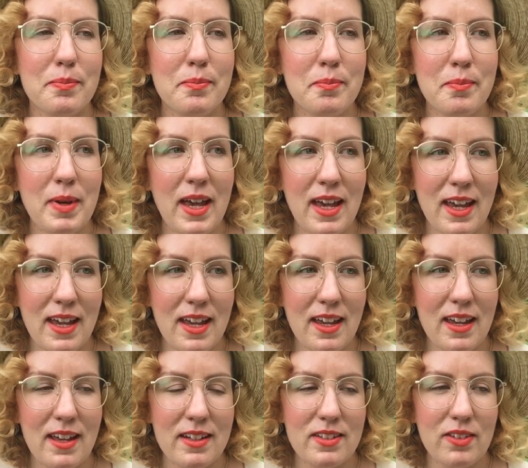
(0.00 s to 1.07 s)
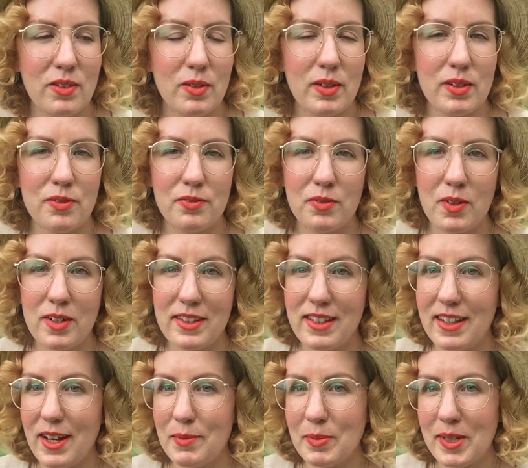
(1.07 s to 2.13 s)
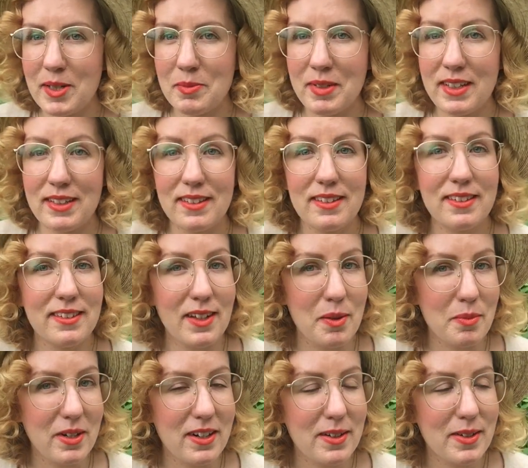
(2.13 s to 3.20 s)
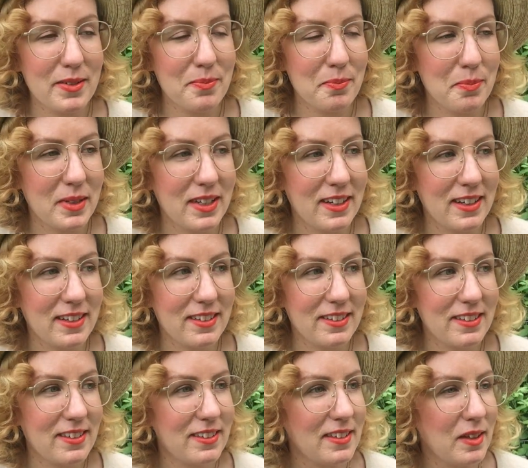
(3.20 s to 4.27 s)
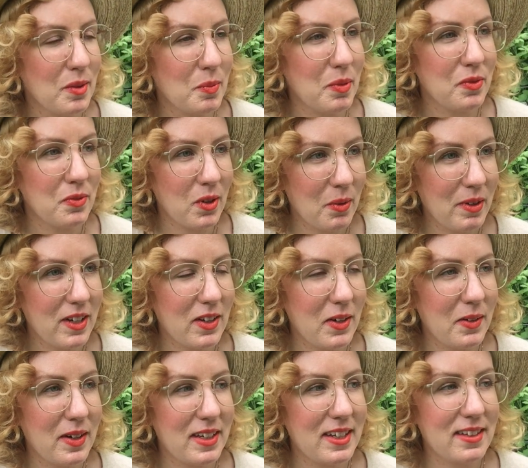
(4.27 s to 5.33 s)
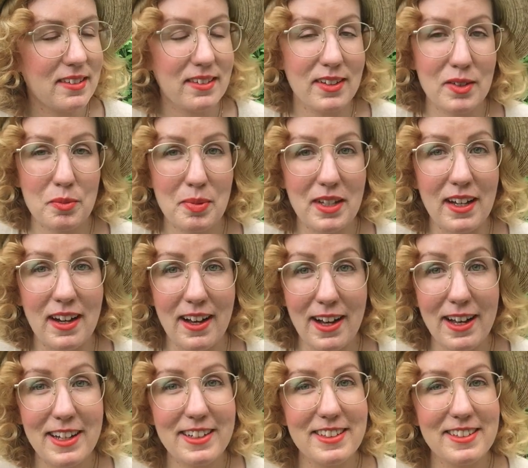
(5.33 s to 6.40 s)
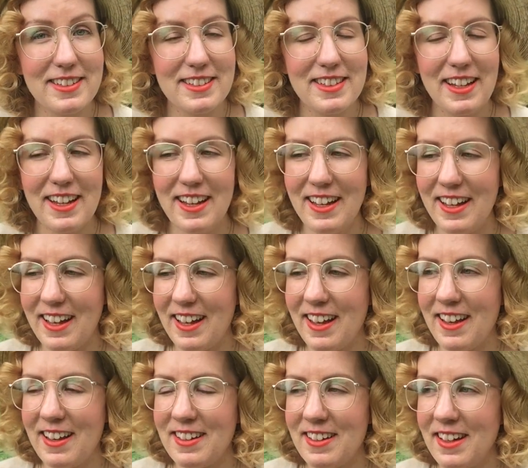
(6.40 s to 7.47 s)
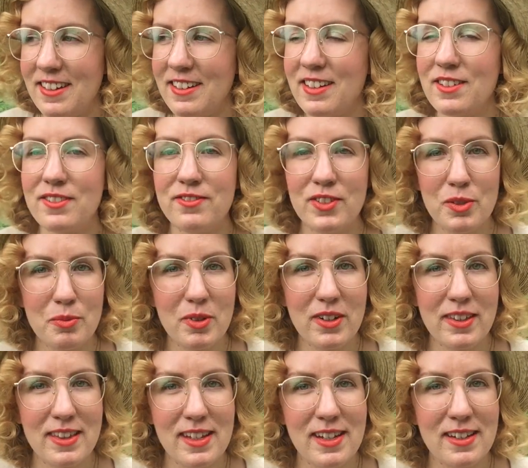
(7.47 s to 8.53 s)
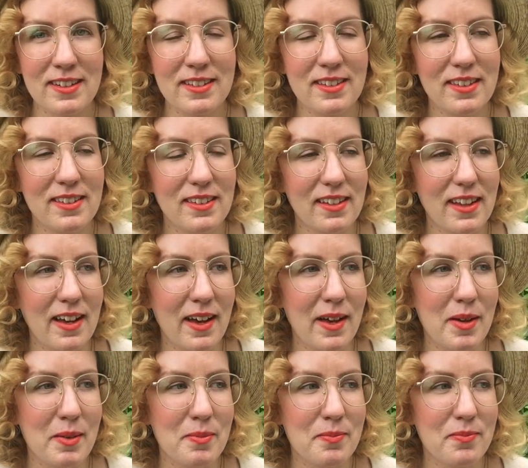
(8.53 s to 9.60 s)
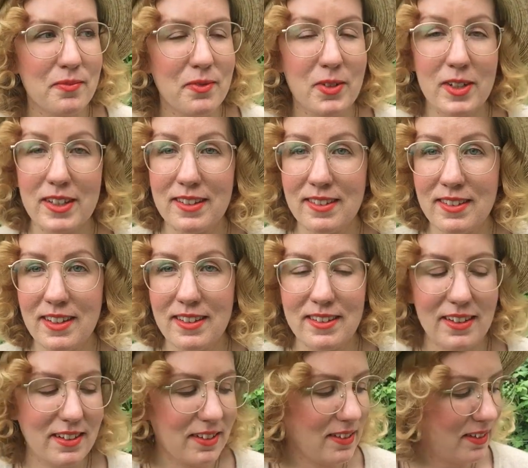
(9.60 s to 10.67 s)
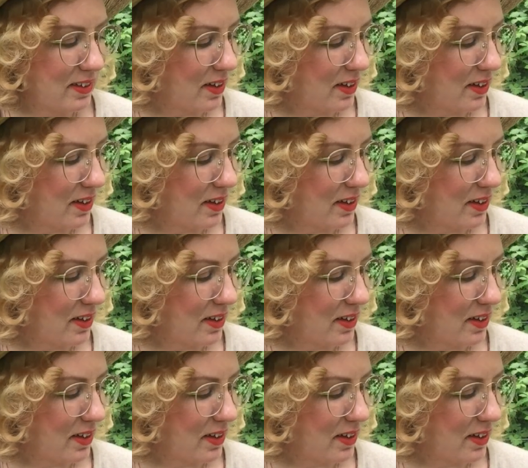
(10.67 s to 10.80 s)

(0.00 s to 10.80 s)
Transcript: May and sort of for the upcoming summer, because before we know it, it's gonna be hot and I need a few more things for the season.